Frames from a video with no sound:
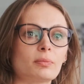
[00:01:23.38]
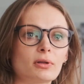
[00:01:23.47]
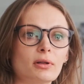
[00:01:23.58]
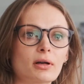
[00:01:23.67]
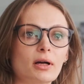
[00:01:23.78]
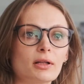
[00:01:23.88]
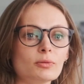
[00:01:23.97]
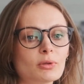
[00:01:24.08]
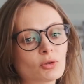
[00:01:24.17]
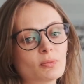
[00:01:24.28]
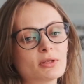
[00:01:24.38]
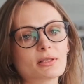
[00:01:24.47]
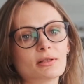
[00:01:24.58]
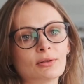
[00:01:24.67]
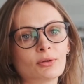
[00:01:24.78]
your Google My Business
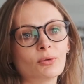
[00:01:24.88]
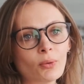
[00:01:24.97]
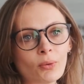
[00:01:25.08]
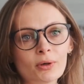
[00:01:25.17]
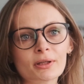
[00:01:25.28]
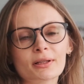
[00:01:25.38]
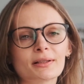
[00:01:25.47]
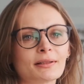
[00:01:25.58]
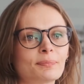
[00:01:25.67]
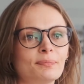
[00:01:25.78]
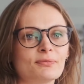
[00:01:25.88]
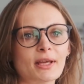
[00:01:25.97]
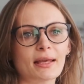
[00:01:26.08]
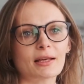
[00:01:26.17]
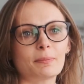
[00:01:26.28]
listing. And at the
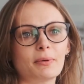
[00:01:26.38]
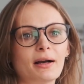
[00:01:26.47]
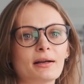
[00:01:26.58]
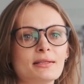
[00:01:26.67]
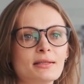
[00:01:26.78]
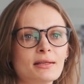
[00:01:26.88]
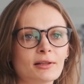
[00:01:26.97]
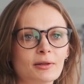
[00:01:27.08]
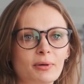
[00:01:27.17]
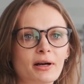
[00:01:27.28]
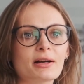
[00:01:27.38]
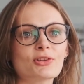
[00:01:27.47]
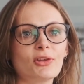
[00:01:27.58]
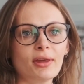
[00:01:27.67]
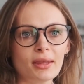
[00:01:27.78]
moment, of course, uh, I'm
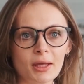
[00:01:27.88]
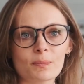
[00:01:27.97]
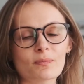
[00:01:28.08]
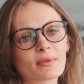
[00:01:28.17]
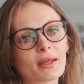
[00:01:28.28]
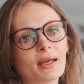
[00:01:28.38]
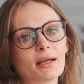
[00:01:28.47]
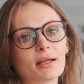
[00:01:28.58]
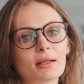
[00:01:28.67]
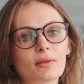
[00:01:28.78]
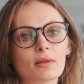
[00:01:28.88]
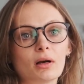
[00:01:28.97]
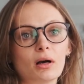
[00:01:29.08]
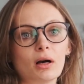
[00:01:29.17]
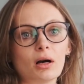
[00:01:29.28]
hiring, so you can contact me
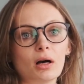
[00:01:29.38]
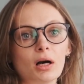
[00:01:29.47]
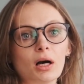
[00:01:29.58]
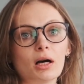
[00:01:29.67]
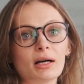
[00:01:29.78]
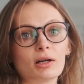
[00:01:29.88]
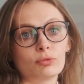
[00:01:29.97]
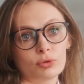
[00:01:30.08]
via the website.